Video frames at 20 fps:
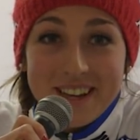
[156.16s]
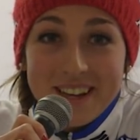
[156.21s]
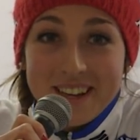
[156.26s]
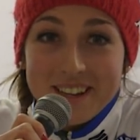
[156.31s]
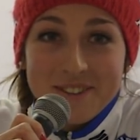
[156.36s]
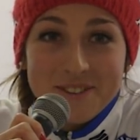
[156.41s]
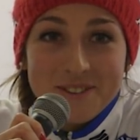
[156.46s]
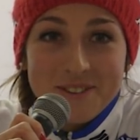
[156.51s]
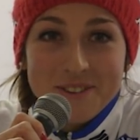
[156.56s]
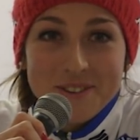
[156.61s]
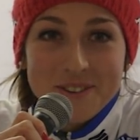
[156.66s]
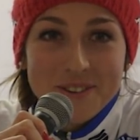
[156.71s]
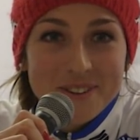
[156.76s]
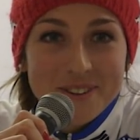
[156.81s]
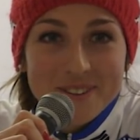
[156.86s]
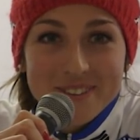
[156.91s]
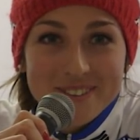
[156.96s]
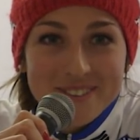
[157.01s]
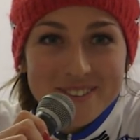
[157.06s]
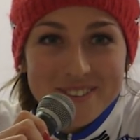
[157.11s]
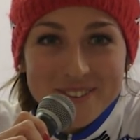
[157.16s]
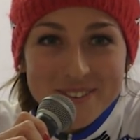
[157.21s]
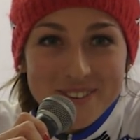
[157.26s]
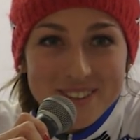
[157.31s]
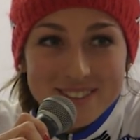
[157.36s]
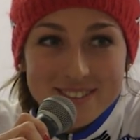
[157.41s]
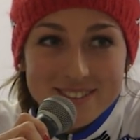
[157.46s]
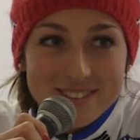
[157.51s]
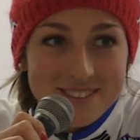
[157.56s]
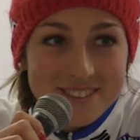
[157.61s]
don't know
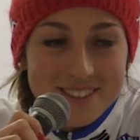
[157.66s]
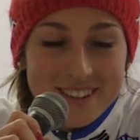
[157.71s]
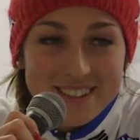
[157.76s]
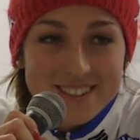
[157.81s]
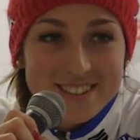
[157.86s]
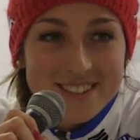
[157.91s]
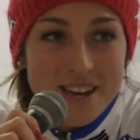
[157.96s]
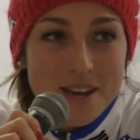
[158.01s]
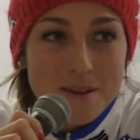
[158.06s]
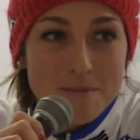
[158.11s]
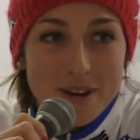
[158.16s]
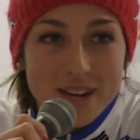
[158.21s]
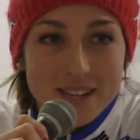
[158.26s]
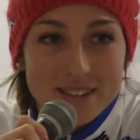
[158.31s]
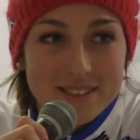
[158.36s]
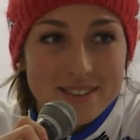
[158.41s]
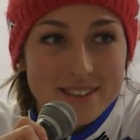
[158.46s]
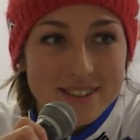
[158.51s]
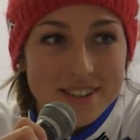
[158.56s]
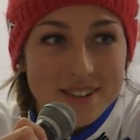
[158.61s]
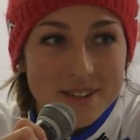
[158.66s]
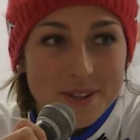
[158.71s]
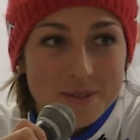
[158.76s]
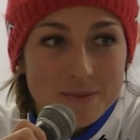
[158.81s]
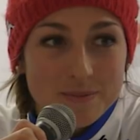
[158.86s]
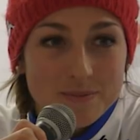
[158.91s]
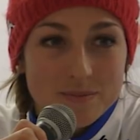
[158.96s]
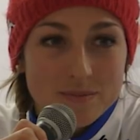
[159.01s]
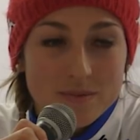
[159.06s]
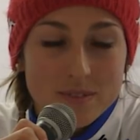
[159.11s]
what I say, but
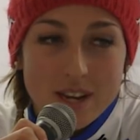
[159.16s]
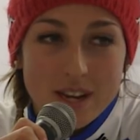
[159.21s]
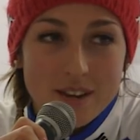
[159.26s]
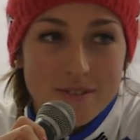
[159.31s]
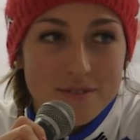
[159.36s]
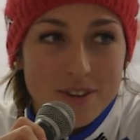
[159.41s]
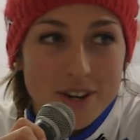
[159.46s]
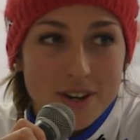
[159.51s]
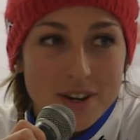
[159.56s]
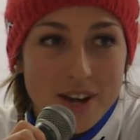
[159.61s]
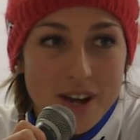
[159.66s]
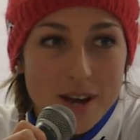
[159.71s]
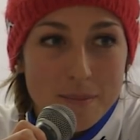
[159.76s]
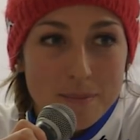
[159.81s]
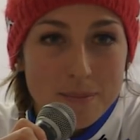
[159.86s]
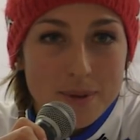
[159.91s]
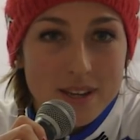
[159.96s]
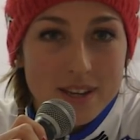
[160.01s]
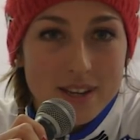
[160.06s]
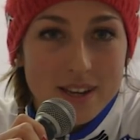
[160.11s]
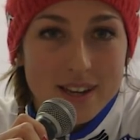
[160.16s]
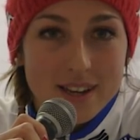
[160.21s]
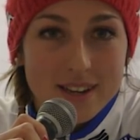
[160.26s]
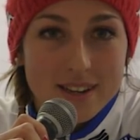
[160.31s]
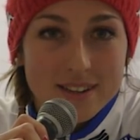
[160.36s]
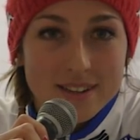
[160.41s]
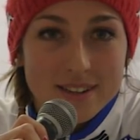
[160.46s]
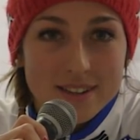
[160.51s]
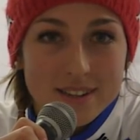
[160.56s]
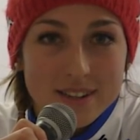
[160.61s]
I'm very happy,
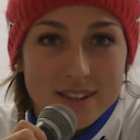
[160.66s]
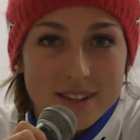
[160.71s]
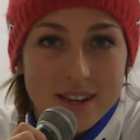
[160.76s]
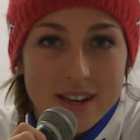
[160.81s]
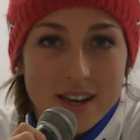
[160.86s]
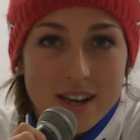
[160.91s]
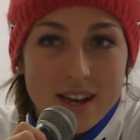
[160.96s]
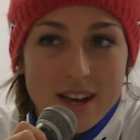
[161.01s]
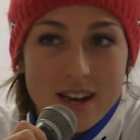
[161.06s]
and